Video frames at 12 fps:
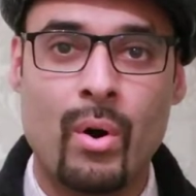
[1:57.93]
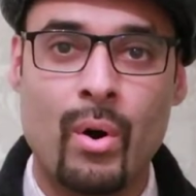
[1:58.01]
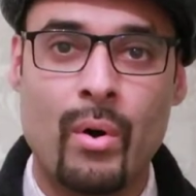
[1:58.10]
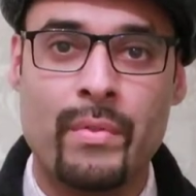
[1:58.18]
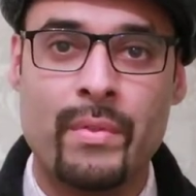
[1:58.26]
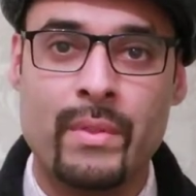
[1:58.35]

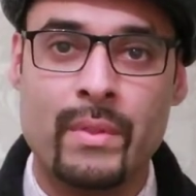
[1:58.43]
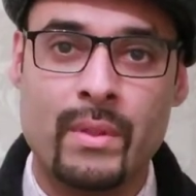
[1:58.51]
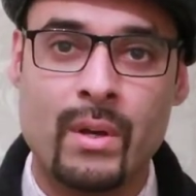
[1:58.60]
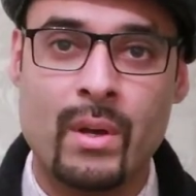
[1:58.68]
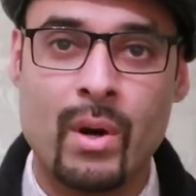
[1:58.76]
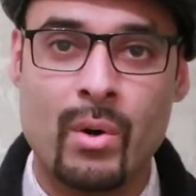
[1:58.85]
on
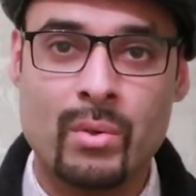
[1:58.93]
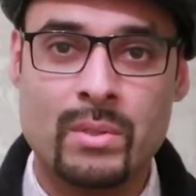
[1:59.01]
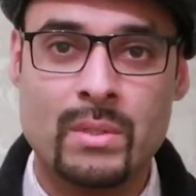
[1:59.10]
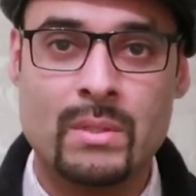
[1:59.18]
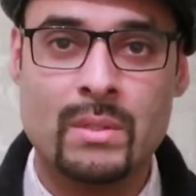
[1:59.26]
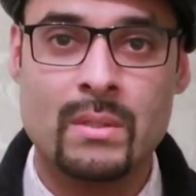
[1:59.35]
the
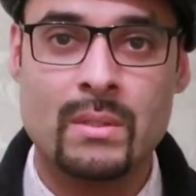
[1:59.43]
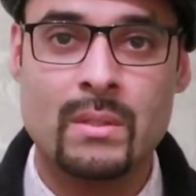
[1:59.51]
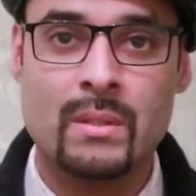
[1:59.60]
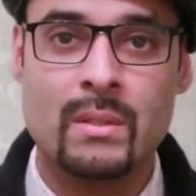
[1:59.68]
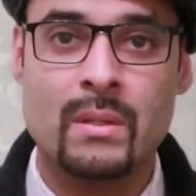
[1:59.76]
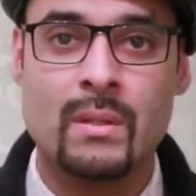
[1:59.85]
coast
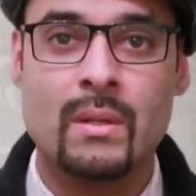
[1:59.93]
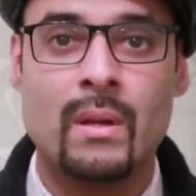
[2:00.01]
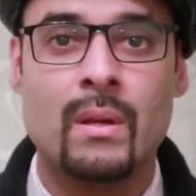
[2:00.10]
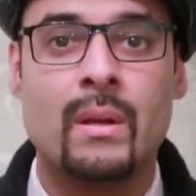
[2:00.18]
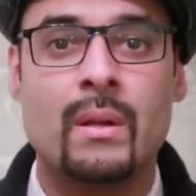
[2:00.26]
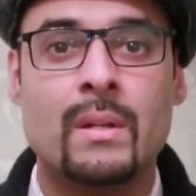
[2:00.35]

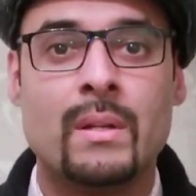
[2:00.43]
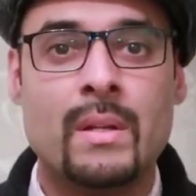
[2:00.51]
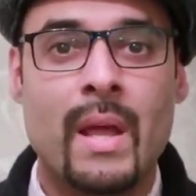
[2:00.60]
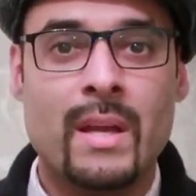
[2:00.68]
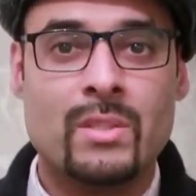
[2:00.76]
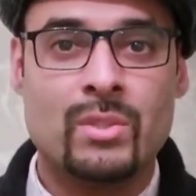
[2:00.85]

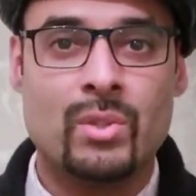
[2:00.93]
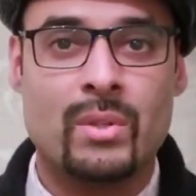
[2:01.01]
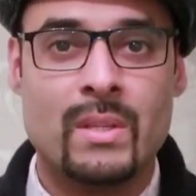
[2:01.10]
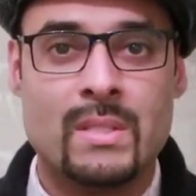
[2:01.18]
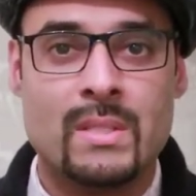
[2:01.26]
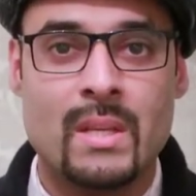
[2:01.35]
next to
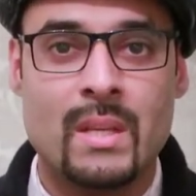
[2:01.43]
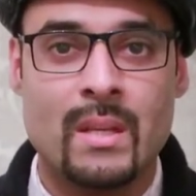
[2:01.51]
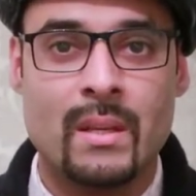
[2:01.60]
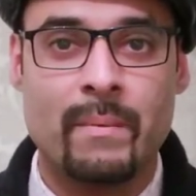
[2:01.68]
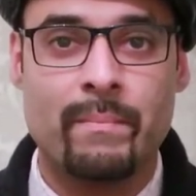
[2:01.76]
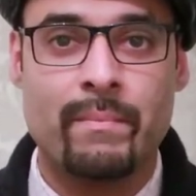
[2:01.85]
the
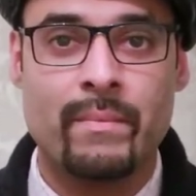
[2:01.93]
sea.